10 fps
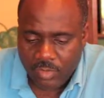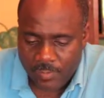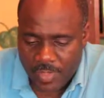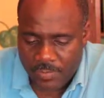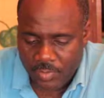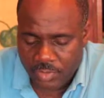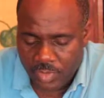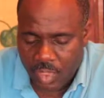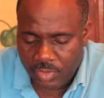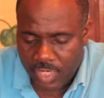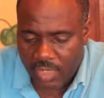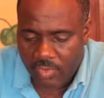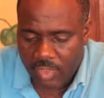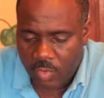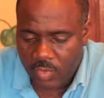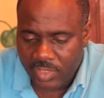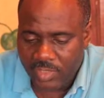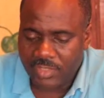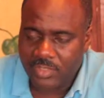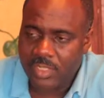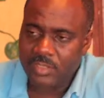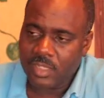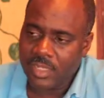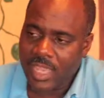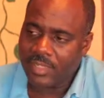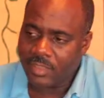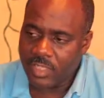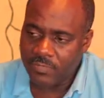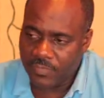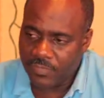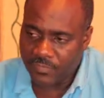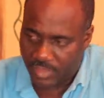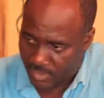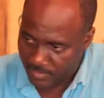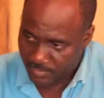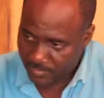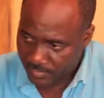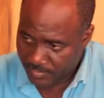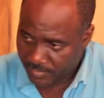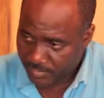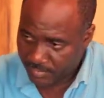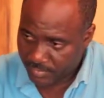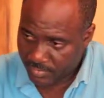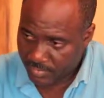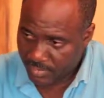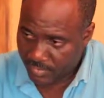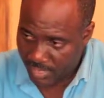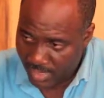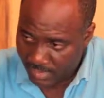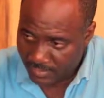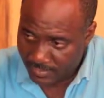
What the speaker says: People start titling Coweta since the 1950, right?